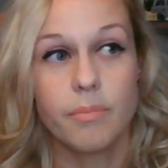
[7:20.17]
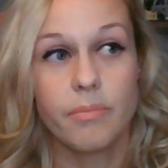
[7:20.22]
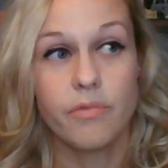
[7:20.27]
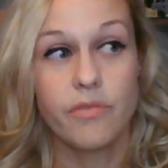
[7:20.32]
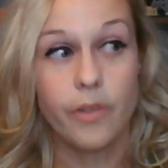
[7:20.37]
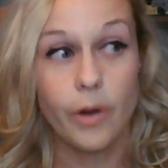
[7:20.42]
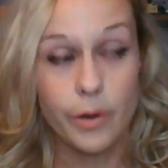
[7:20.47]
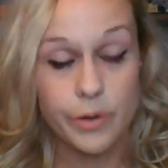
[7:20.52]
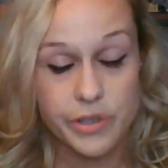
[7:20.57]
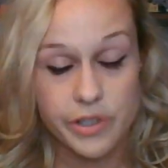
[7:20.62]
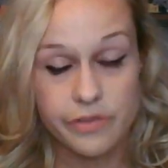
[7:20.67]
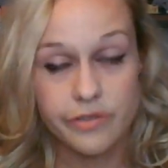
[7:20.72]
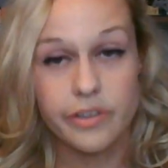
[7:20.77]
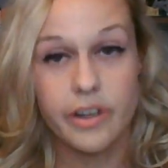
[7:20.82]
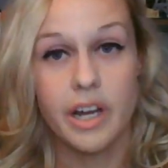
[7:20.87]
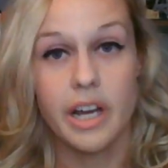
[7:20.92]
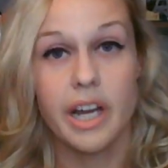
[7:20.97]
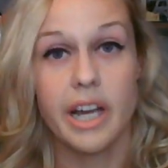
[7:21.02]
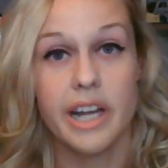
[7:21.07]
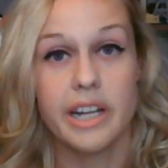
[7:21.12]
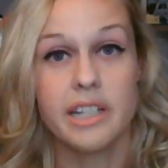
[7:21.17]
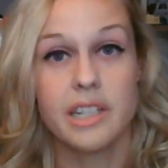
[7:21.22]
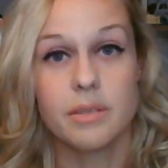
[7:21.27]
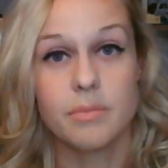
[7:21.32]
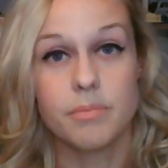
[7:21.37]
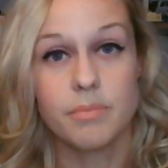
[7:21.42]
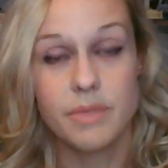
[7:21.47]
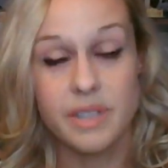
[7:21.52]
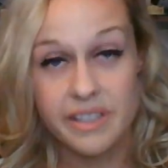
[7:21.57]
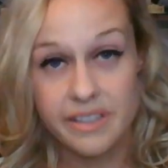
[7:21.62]
falsified
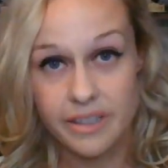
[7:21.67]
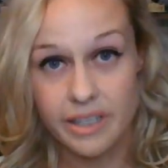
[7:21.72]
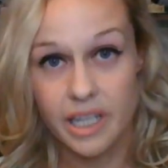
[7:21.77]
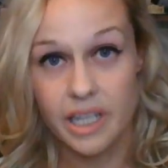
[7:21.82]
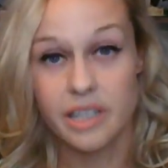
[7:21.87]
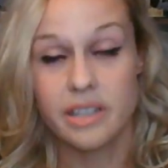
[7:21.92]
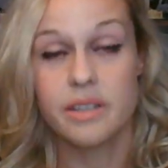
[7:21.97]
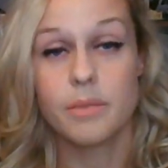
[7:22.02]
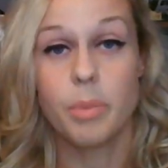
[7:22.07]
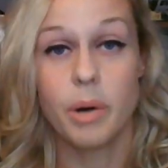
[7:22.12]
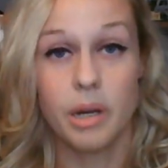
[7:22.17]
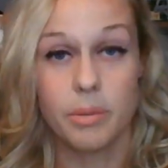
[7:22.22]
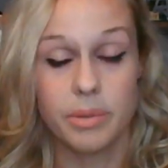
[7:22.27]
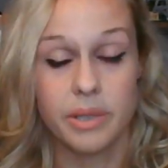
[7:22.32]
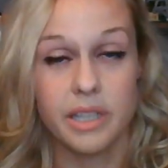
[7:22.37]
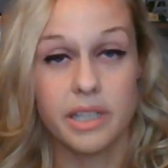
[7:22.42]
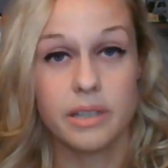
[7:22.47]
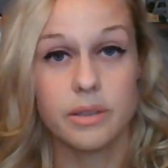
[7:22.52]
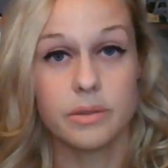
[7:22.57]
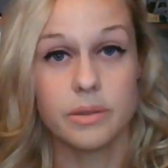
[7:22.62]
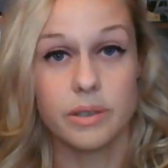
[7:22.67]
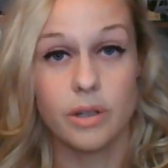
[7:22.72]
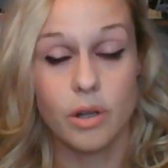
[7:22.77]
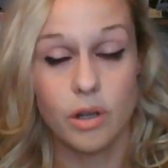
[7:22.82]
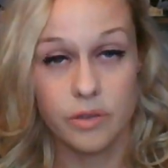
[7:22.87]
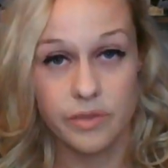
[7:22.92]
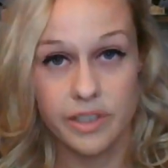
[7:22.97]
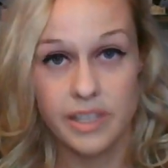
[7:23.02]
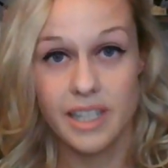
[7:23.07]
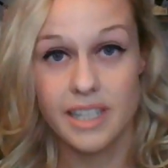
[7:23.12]
and misled the public on
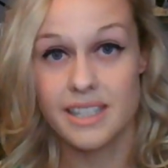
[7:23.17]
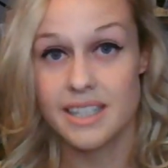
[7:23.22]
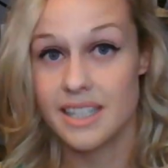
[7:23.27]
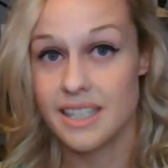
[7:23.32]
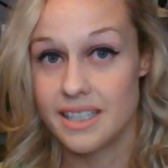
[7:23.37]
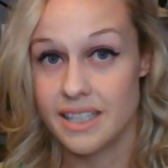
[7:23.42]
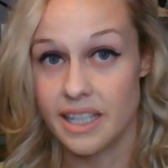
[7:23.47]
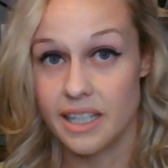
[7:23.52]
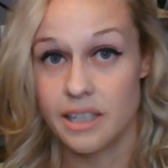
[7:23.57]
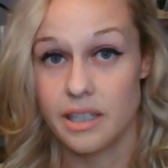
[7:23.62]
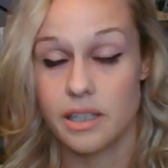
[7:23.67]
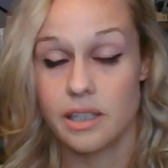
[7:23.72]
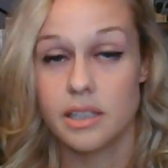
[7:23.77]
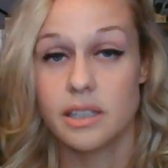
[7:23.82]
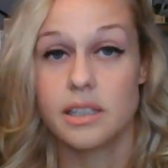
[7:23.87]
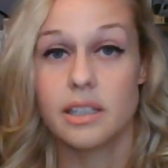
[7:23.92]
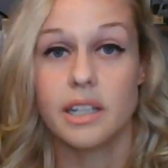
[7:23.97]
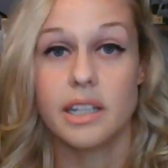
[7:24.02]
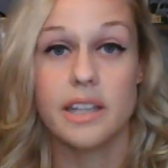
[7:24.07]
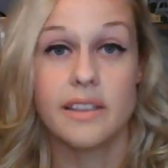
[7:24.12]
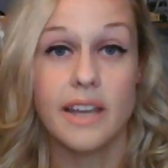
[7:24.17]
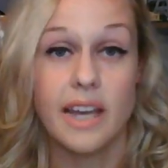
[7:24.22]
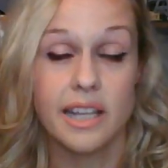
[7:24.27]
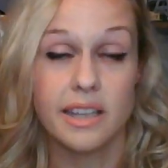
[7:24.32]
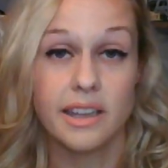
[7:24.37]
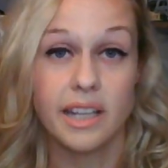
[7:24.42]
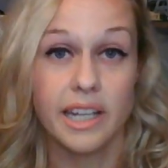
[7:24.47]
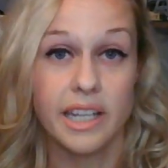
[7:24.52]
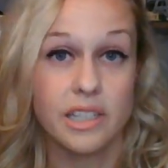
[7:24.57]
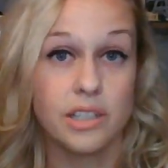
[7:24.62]
COVID-19 data, and that
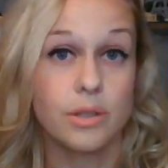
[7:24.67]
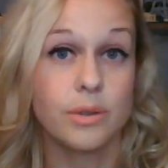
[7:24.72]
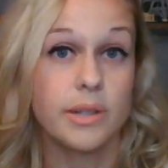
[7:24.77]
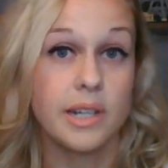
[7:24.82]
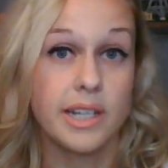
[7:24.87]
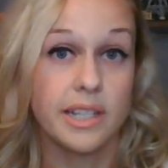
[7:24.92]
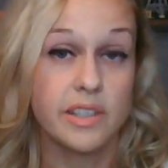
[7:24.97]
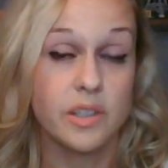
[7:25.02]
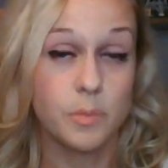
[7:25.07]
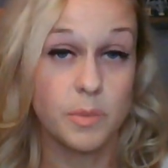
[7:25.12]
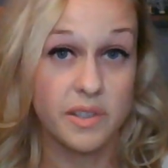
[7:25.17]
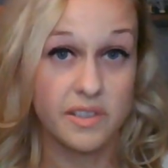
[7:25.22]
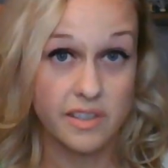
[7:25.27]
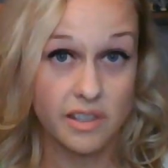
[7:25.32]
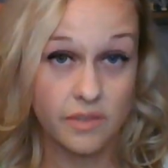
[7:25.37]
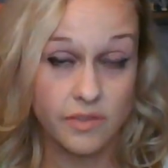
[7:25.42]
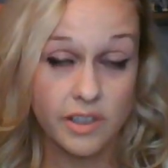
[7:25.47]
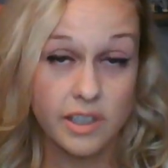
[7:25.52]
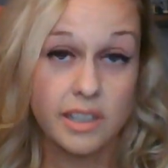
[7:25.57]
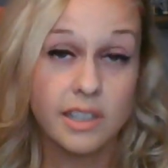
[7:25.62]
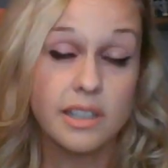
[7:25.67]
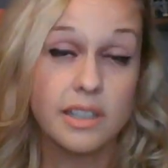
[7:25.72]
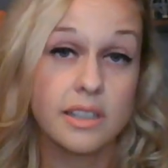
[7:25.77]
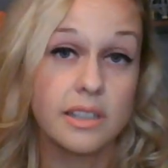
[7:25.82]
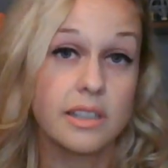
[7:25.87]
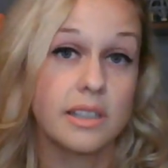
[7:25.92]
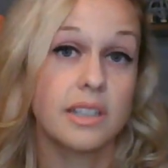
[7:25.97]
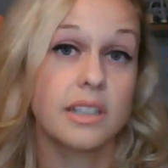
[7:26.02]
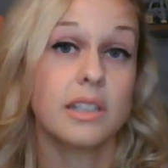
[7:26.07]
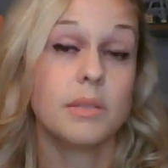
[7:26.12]
led to a specific
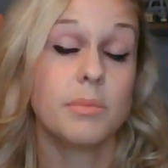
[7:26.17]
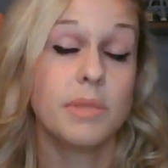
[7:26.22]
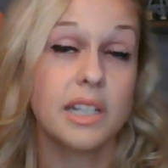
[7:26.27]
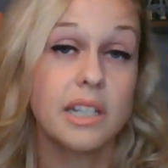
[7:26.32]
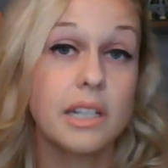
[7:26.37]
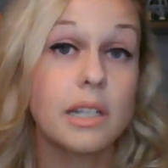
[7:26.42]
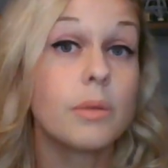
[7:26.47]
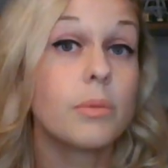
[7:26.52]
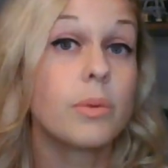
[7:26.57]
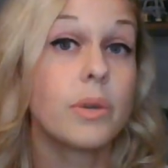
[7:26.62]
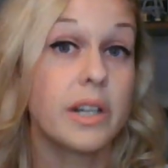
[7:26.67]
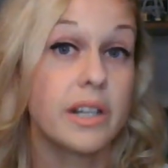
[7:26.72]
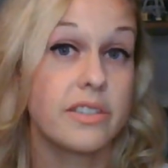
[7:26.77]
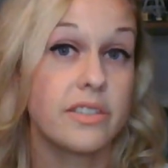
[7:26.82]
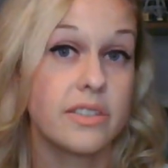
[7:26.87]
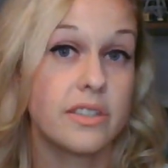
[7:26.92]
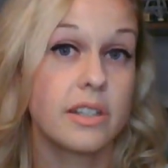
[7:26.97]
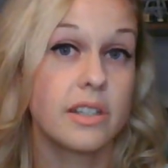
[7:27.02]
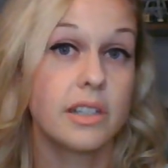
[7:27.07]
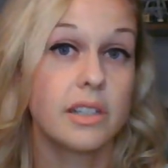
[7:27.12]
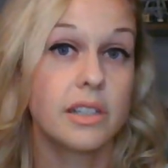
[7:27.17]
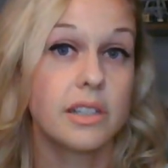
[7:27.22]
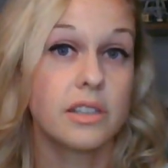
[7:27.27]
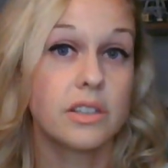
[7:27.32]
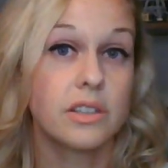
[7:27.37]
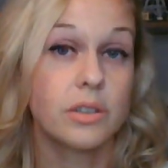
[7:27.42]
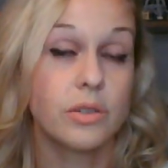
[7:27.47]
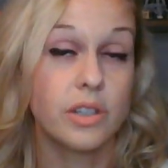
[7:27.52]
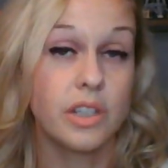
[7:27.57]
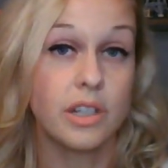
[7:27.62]
and immediate risk
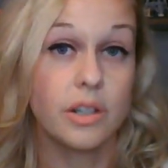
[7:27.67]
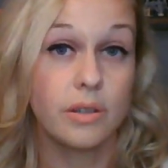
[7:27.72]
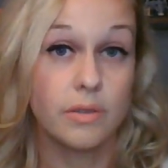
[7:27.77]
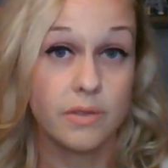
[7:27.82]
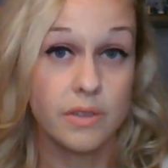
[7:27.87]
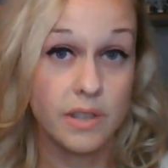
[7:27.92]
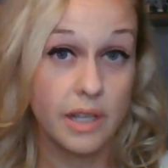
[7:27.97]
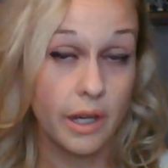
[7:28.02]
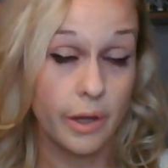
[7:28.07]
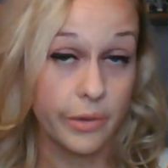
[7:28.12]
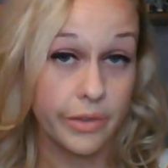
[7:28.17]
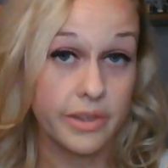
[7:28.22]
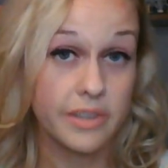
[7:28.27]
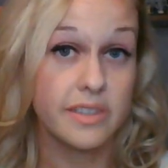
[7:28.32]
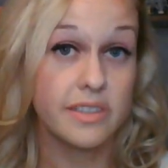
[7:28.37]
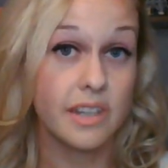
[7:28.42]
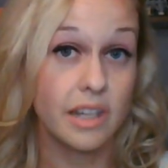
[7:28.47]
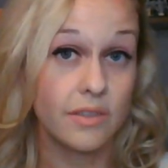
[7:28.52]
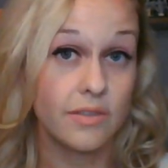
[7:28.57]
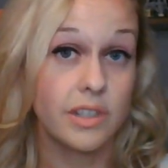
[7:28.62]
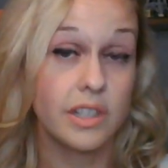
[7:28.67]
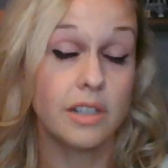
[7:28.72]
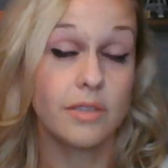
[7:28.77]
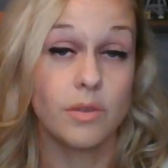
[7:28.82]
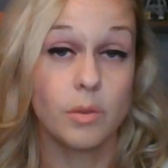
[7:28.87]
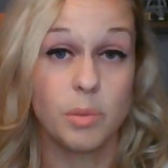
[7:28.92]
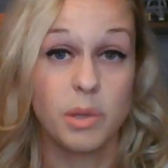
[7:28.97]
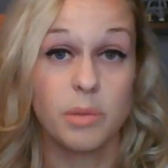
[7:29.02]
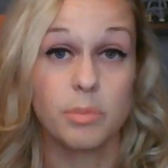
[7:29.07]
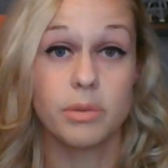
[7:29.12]
to the health and safety of
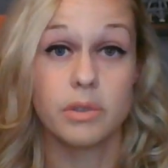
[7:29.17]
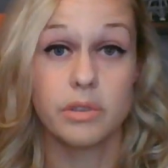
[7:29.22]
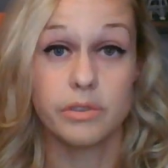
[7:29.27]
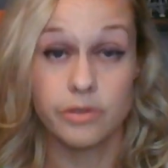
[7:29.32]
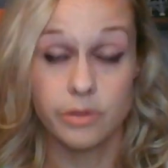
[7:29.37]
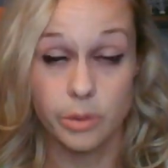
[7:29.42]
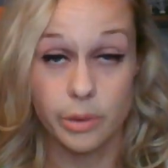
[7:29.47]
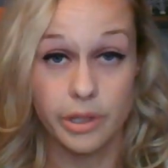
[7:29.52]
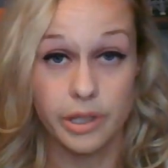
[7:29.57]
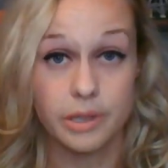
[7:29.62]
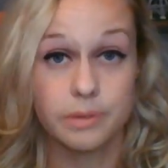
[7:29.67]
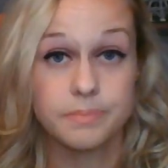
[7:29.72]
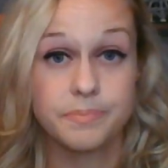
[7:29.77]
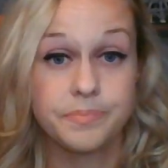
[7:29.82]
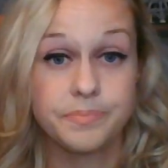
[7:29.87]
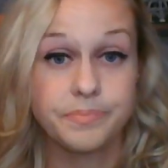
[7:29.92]
the people of Florida.